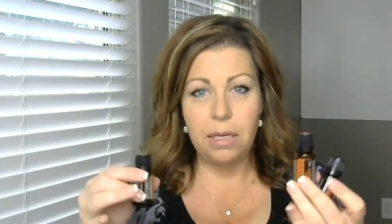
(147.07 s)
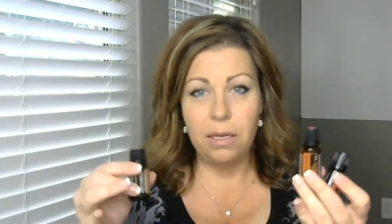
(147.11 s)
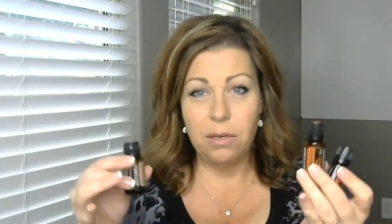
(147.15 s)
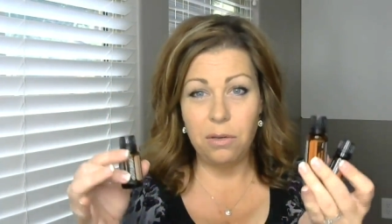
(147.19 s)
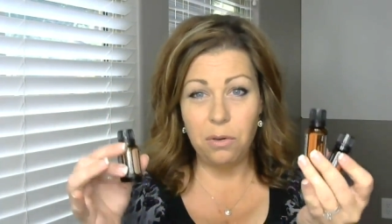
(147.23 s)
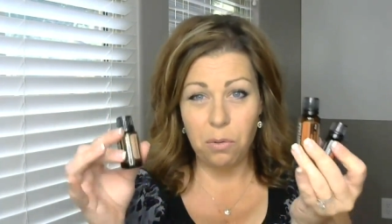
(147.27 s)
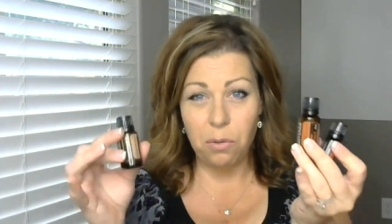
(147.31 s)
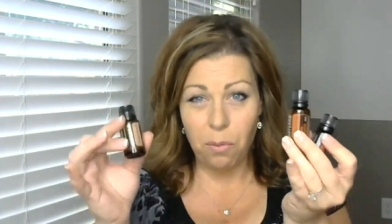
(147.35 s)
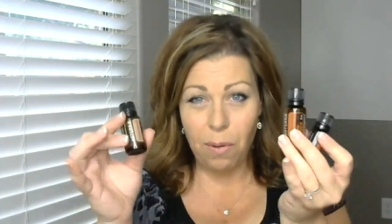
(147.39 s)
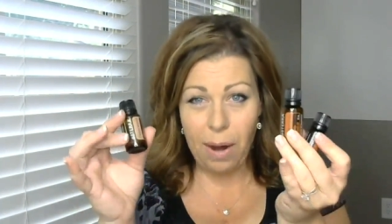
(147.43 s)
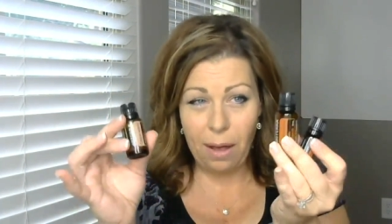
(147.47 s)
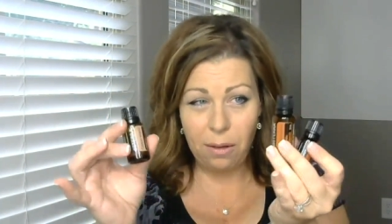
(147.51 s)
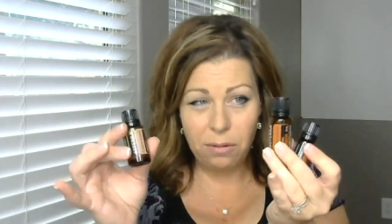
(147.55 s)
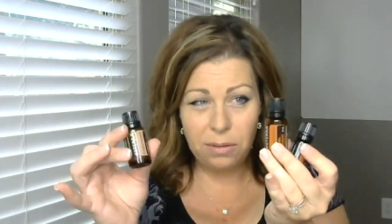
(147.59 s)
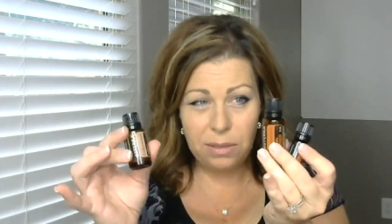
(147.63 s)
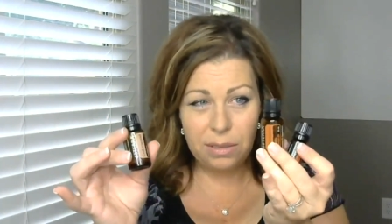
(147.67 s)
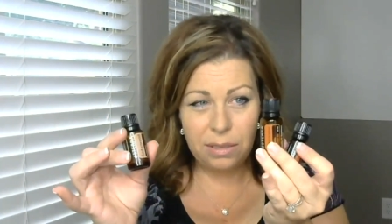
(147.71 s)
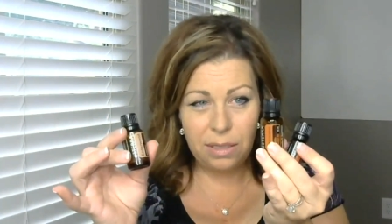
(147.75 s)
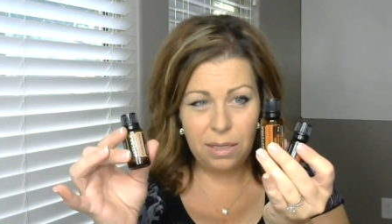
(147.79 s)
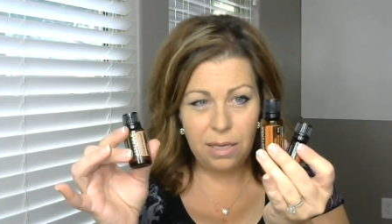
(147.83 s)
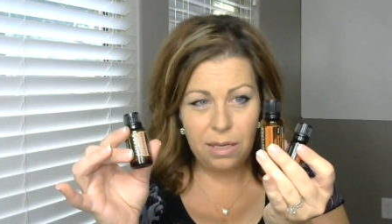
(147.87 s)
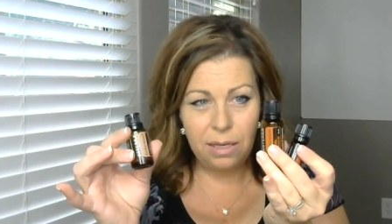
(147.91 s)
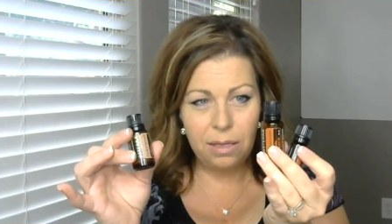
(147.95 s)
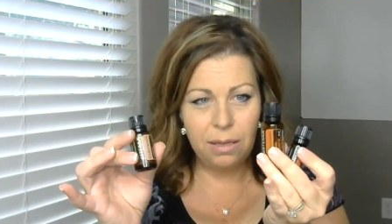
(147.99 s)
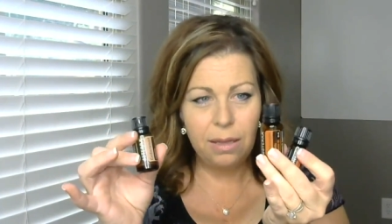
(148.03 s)
and
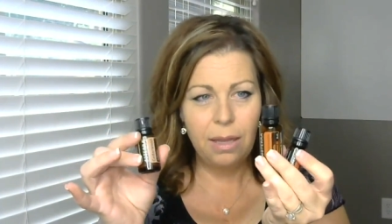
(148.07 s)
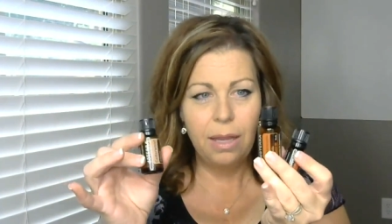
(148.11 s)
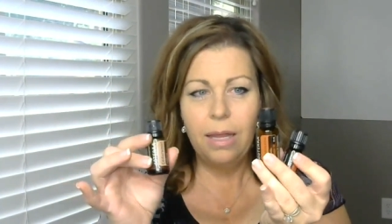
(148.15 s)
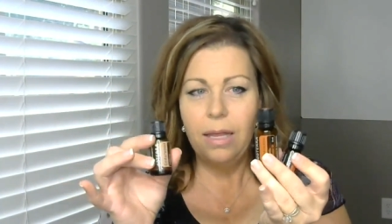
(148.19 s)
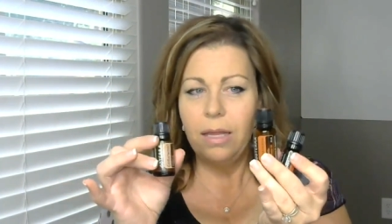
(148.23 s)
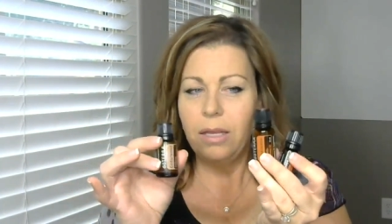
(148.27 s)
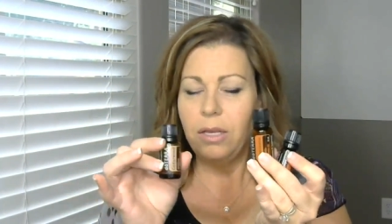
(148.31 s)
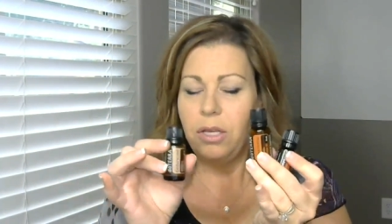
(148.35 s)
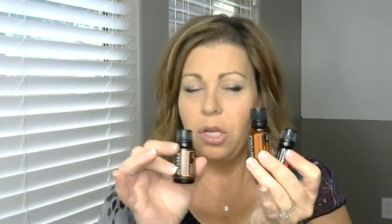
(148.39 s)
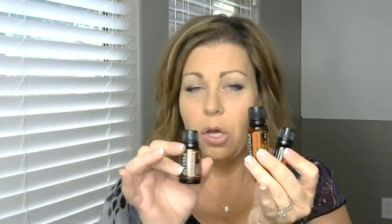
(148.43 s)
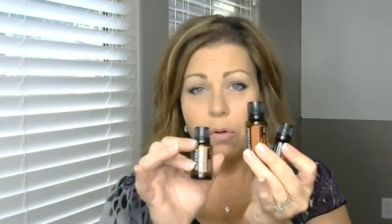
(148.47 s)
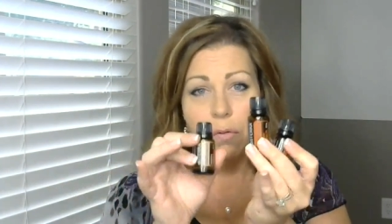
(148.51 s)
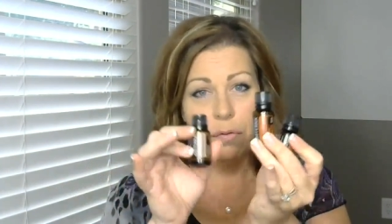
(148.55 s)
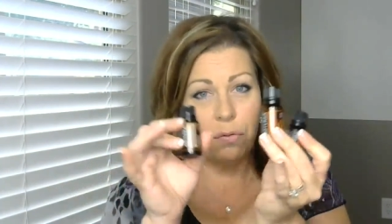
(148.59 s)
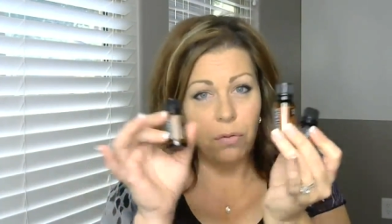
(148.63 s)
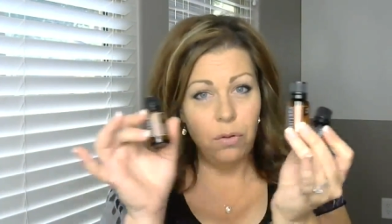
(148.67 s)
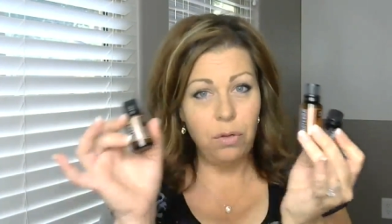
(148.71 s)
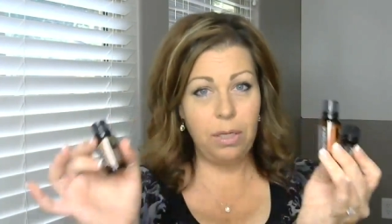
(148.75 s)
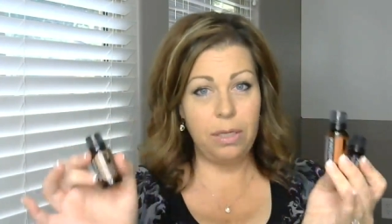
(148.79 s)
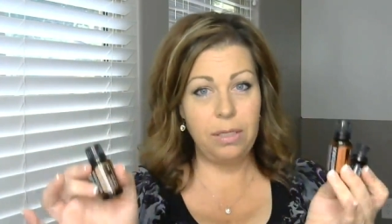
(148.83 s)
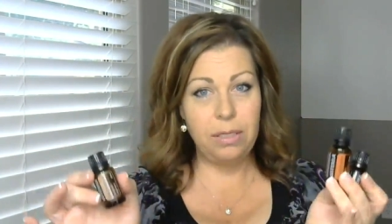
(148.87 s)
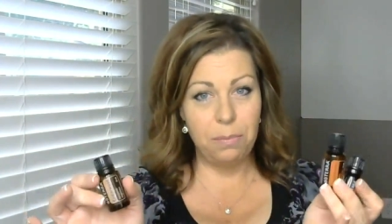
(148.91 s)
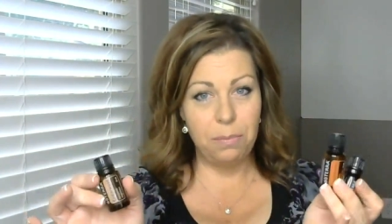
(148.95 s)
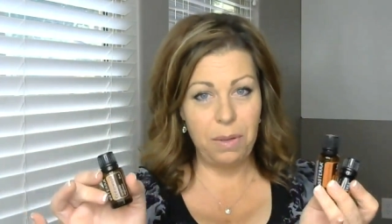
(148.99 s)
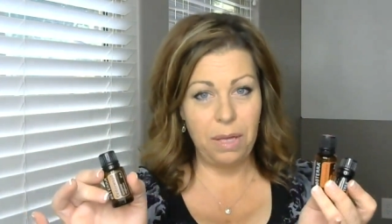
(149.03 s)
grounding. No
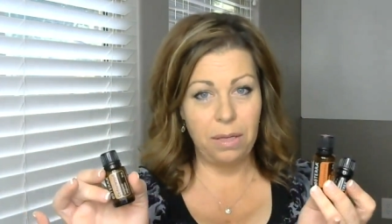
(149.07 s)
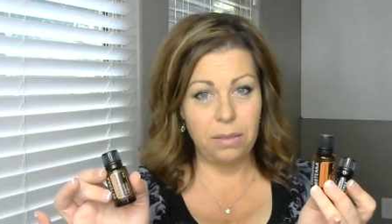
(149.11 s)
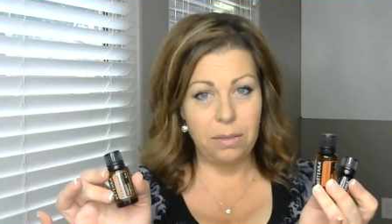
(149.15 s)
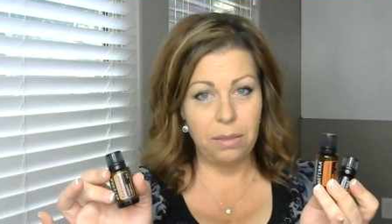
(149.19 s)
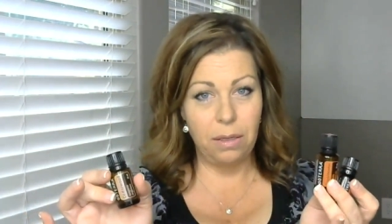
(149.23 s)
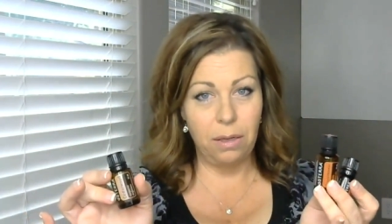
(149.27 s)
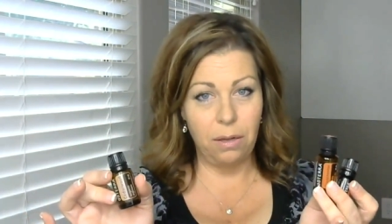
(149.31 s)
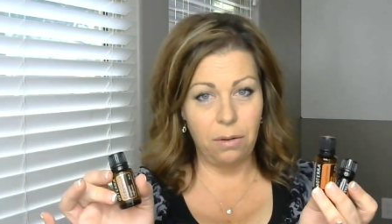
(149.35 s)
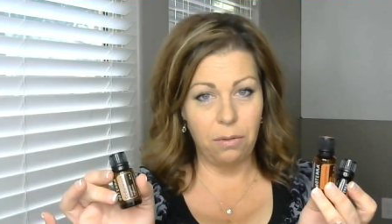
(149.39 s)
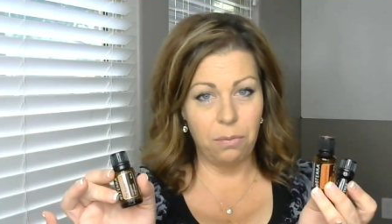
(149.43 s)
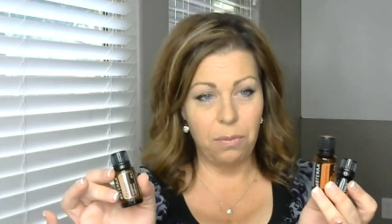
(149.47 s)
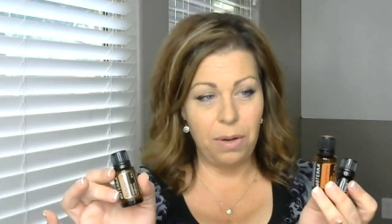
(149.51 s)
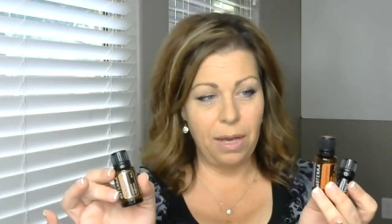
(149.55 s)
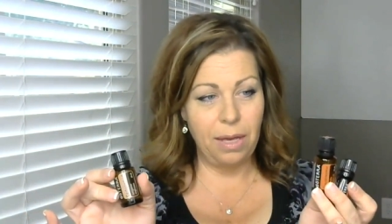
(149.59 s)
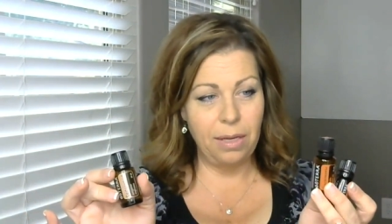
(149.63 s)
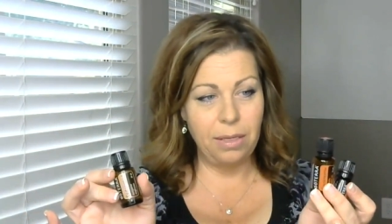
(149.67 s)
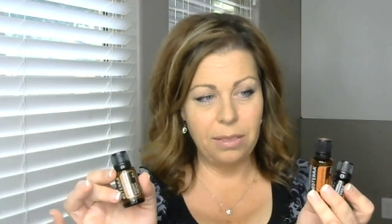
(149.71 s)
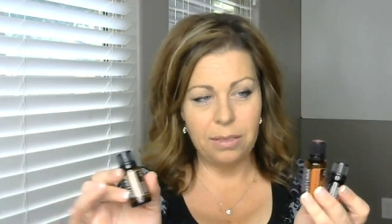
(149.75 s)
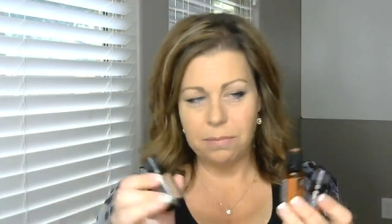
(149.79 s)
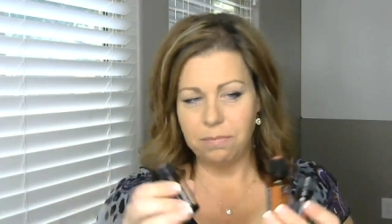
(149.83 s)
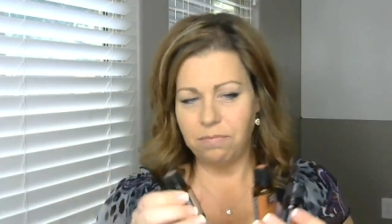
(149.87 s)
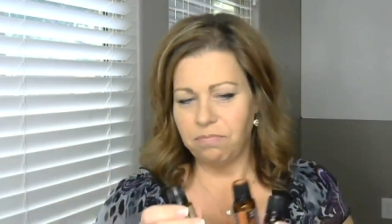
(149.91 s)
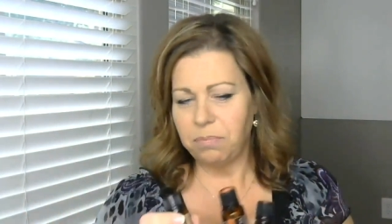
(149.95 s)
fruity smells here, right?